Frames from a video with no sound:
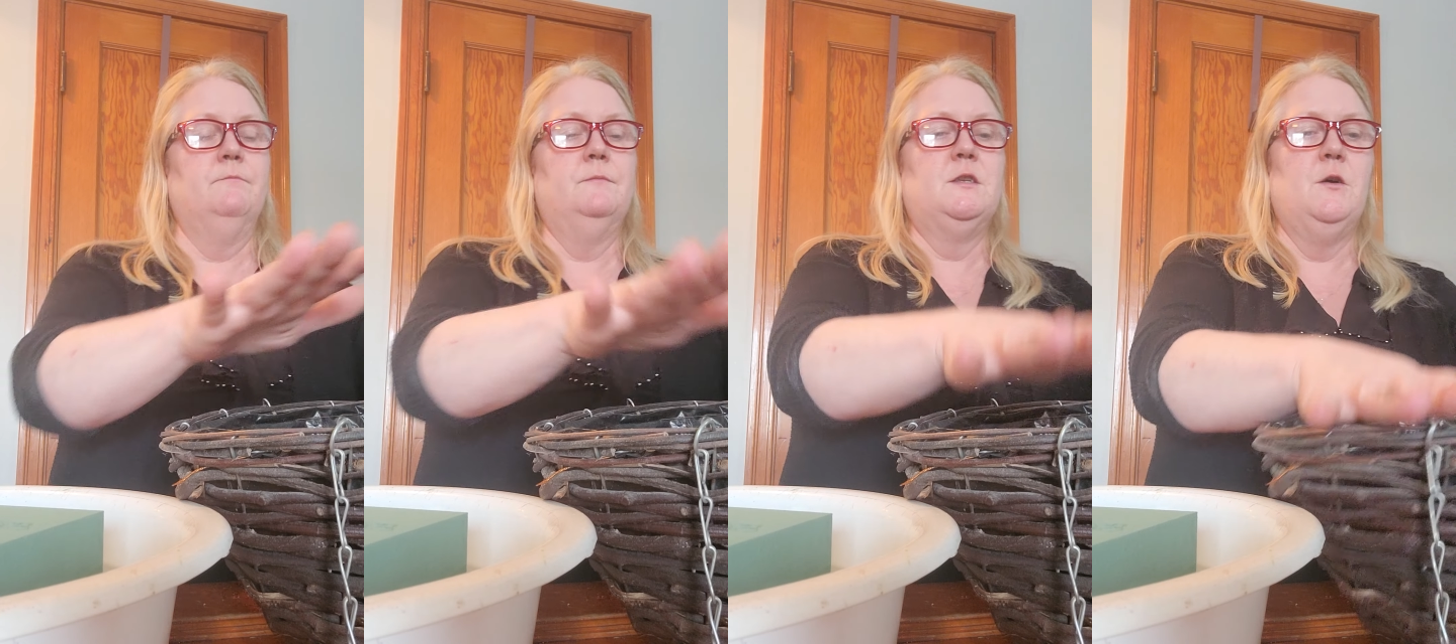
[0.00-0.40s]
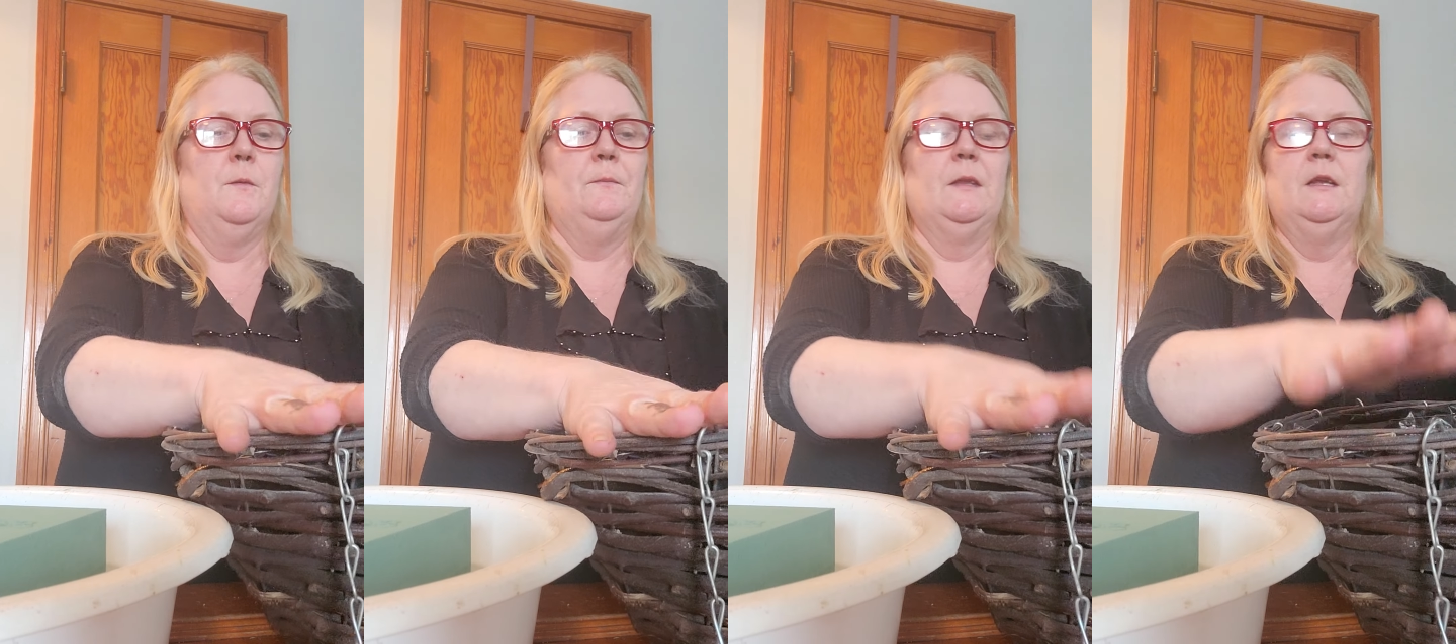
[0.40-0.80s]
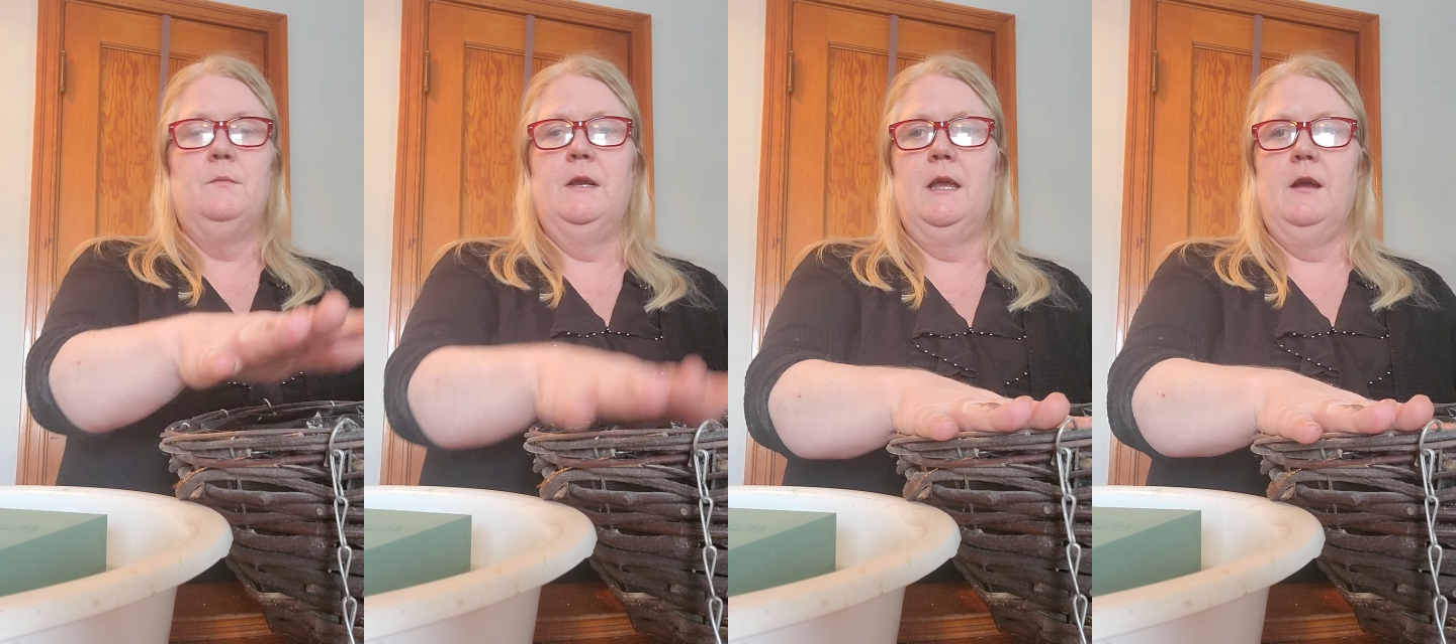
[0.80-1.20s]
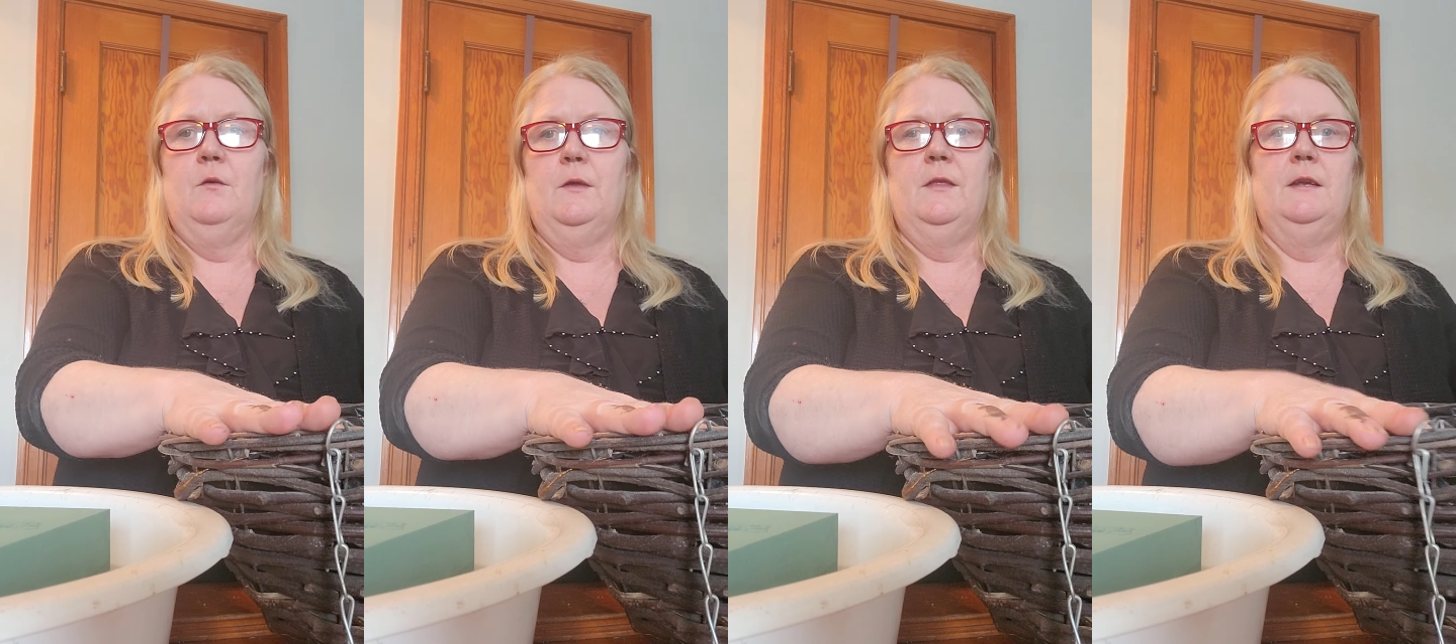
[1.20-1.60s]
So a little bit of care
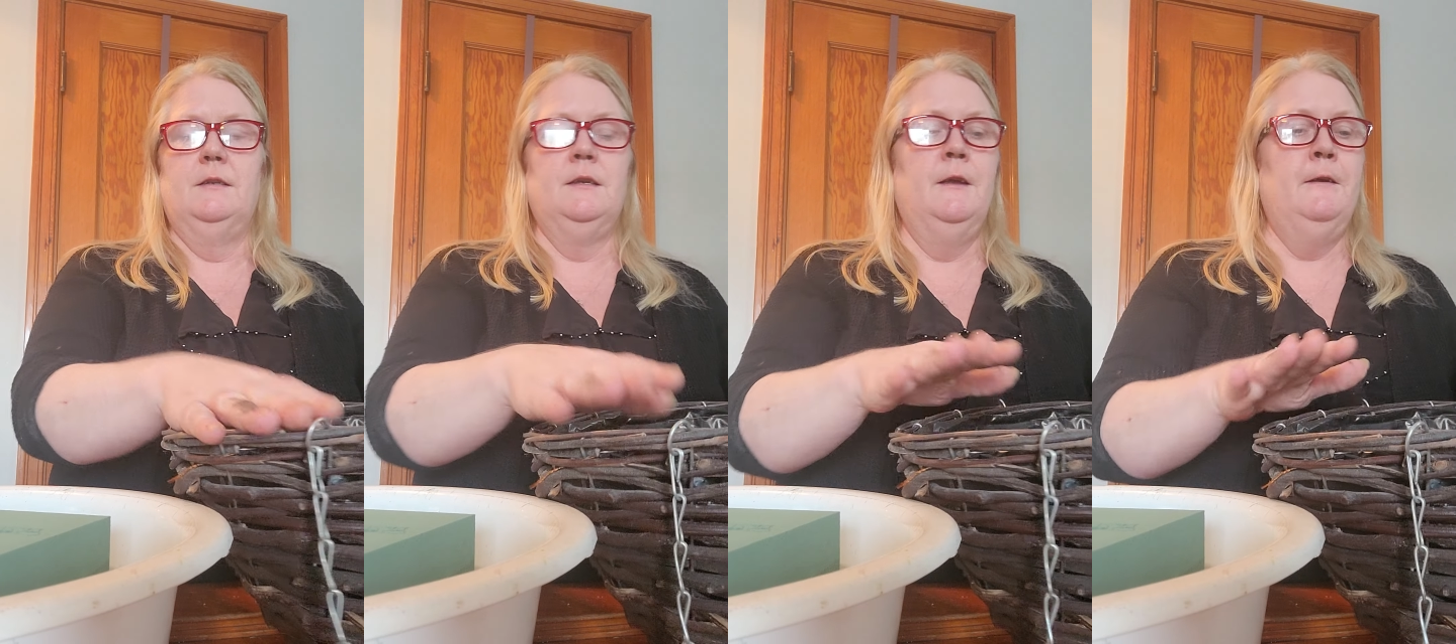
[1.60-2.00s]
with these.